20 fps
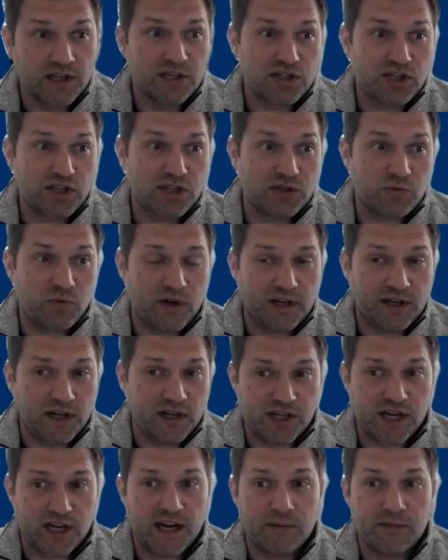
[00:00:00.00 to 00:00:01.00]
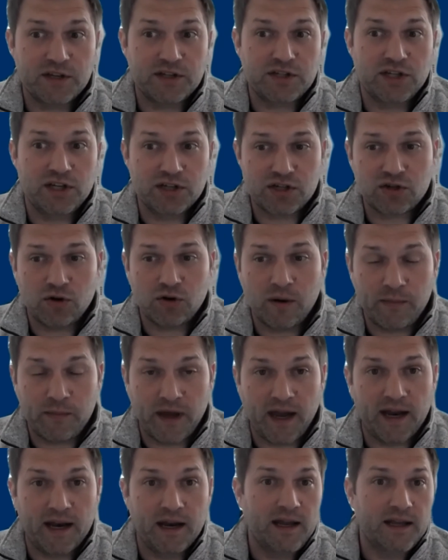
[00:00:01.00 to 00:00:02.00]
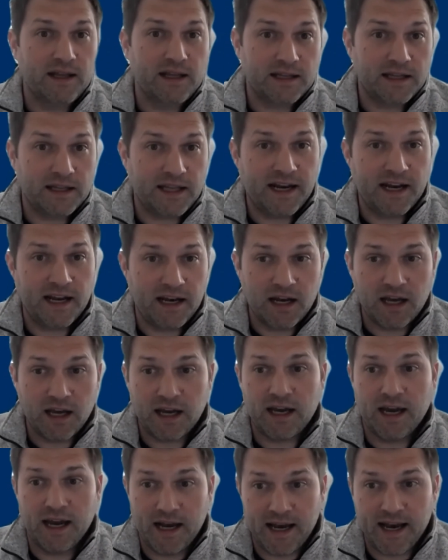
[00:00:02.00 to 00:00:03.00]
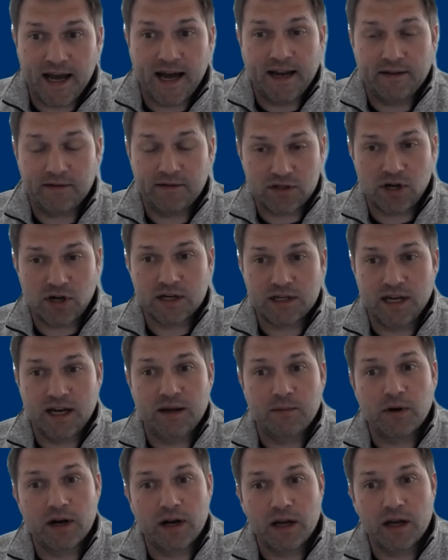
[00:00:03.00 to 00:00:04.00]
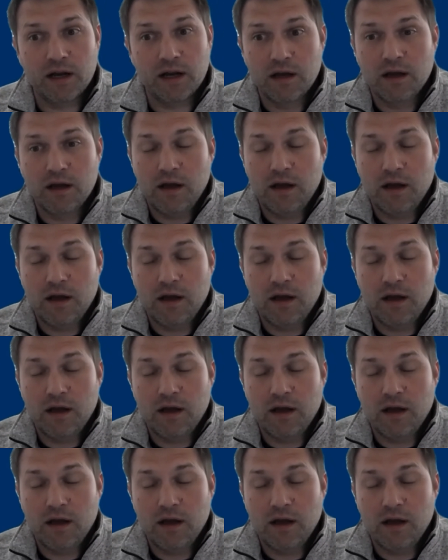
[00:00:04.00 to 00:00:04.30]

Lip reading: She just wanted a job that she could show up at late at night and not have to talk to anybody.